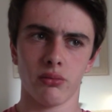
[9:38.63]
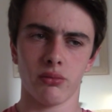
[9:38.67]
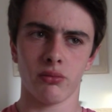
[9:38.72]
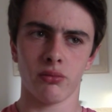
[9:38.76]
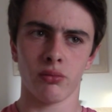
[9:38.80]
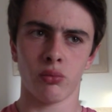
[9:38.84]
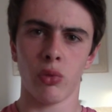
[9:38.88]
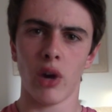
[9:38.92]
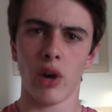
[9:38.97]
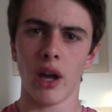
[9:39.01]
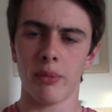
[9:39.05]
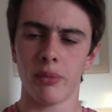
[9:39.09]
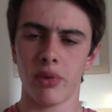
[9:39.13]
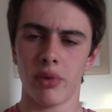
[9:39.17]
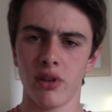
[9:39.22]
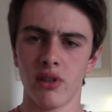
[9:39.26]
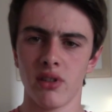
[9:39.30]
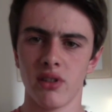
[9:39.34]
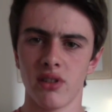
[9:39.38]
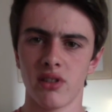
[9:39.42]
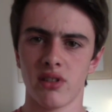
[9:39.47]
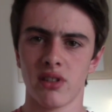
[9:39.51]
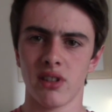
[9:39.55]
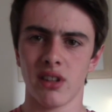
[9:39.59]

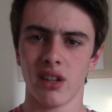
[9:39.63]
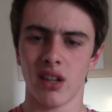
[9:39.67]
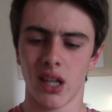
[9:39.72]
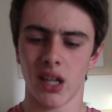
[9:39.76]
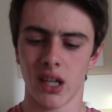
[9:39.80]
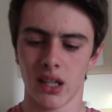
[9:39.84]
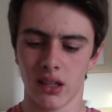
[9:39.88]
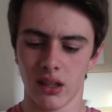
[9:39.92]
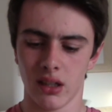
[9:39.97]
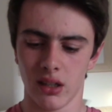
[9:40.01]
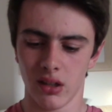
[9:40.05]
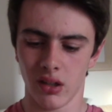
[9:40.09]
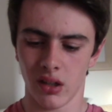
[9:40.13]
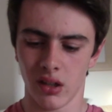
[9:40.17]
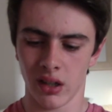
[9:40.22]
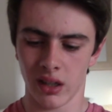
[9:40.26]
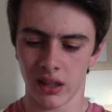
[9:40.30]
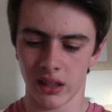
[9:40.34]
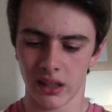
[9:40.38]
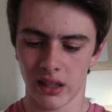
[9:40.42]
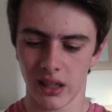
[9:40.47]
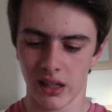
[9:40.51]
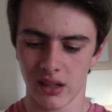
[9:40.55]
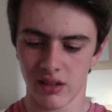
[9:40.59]
weapons, I
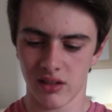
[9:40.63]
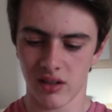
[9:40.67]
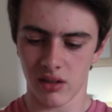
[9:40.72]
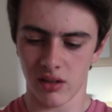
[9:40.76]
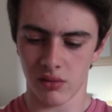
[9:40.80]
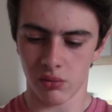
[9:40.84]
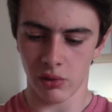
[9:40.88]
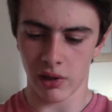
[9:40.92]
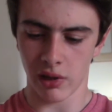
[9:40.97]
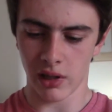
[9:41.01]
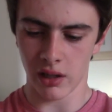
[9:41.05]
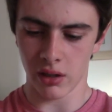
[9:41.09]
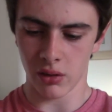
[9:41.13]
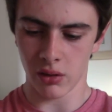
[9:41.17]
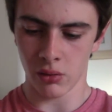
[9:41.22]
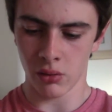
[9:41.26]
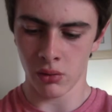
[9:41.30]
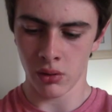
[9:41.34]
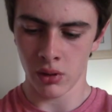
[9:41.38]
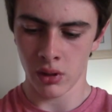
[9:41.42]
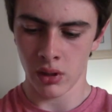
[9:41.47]
guess, as well,